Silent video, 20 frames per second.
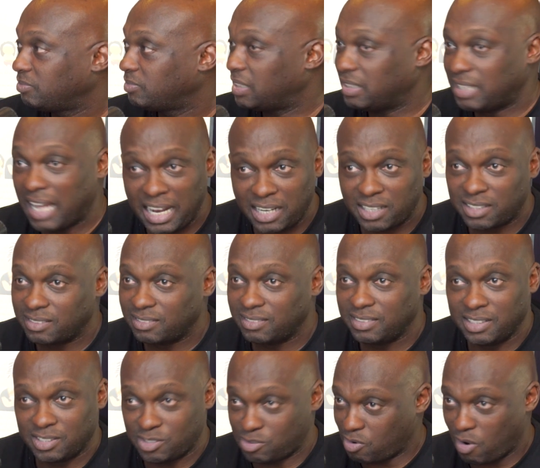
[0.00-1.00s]
That
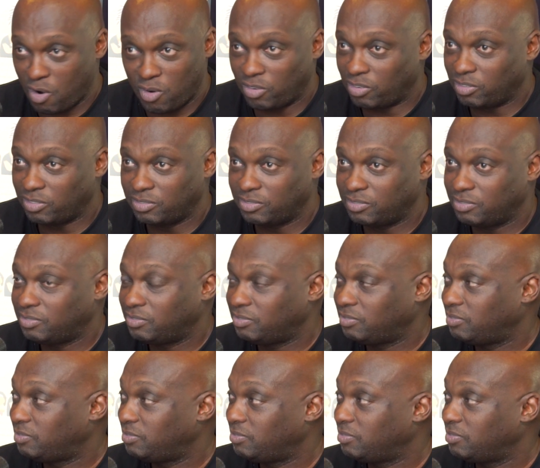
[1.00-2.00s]
is wrong.
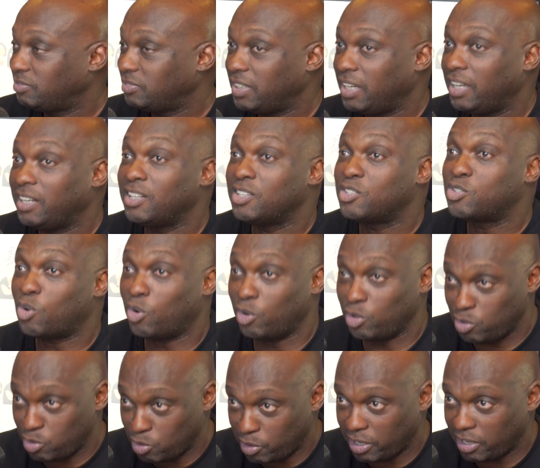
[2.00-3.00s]
And it's
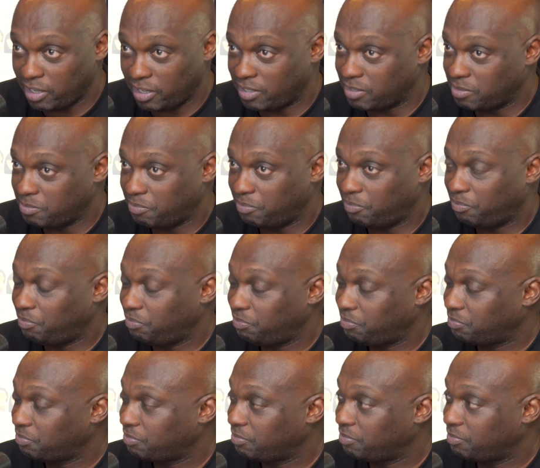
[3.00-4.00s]
on your head,
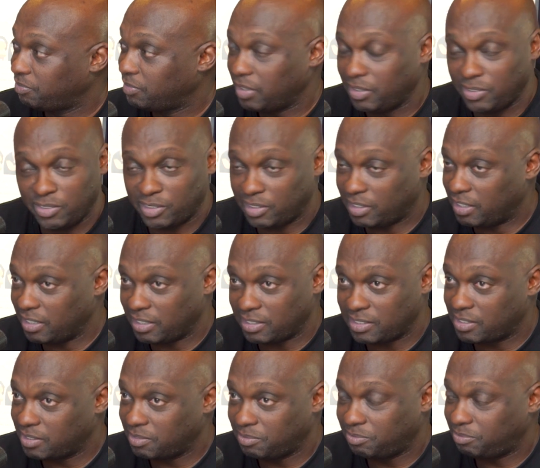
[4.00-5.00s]
not
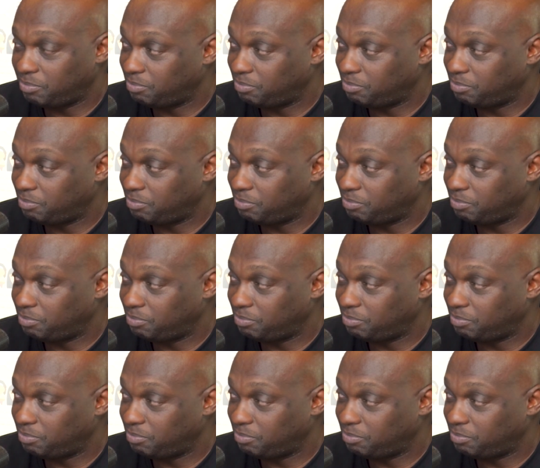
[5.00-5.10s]
theirs.